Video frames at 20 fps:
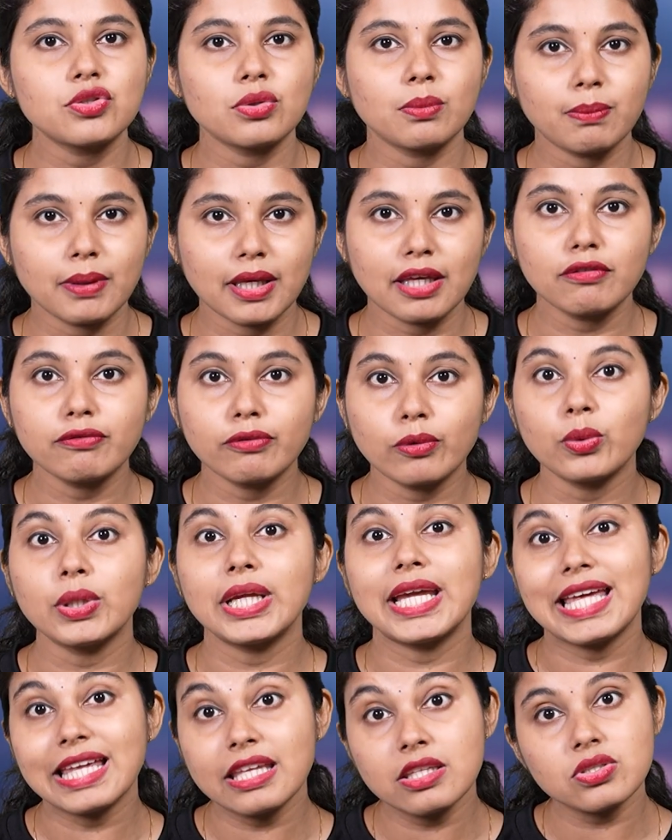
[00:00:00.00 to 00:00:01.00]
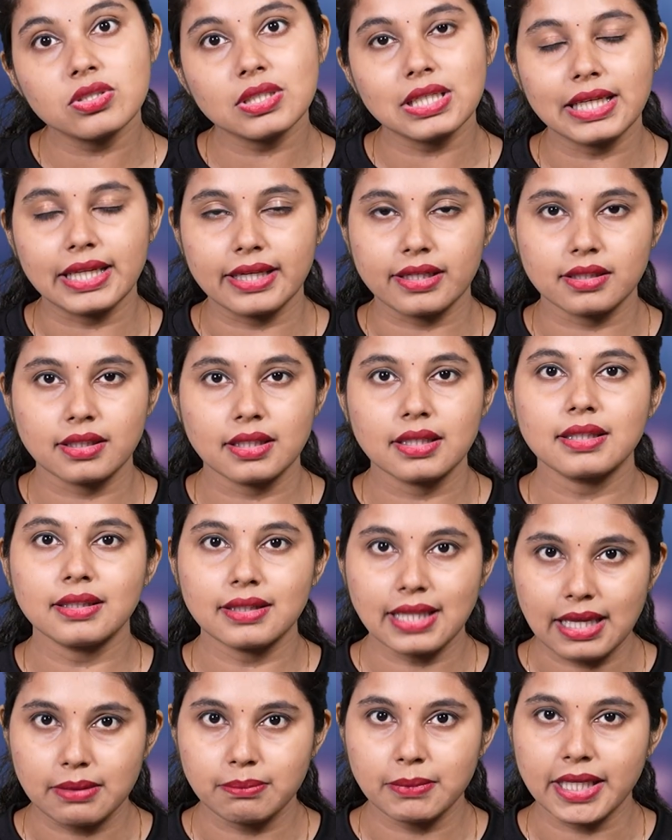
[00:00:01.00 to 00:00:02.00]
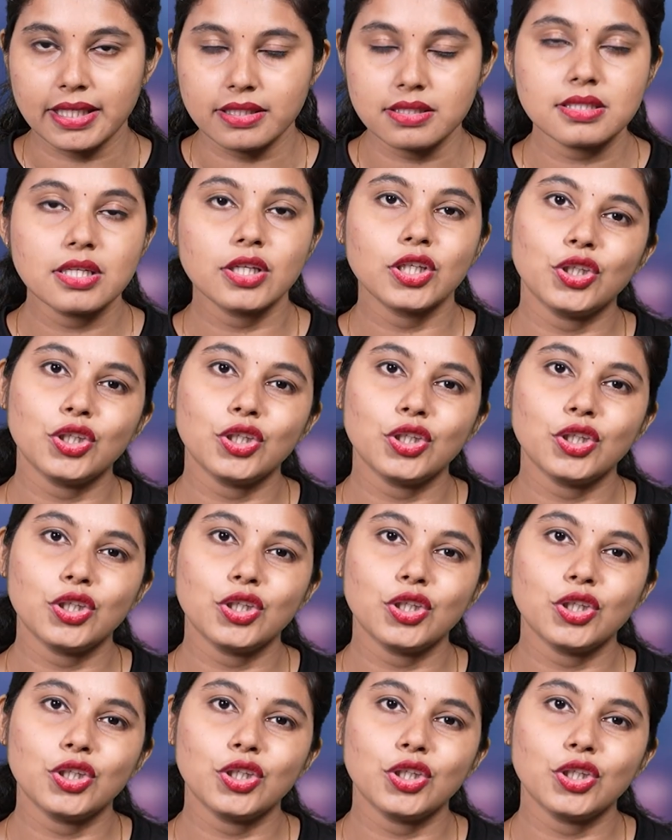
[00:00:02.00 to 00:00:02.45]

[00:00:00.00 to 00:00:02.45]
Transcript: to pay for each click. That means